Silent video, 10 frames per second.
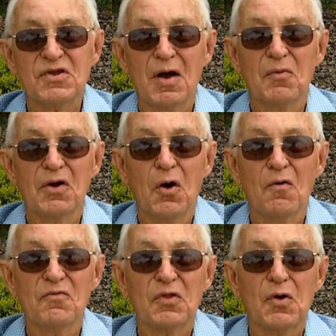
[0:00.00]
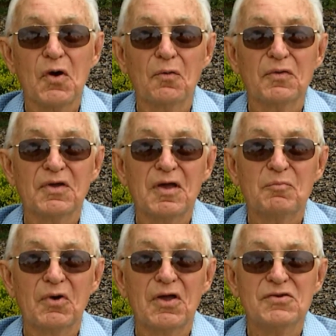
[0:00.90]
I went over the Golden Gate
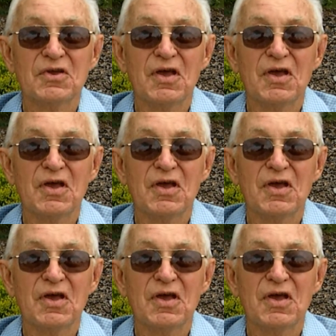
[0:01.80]
Bridge,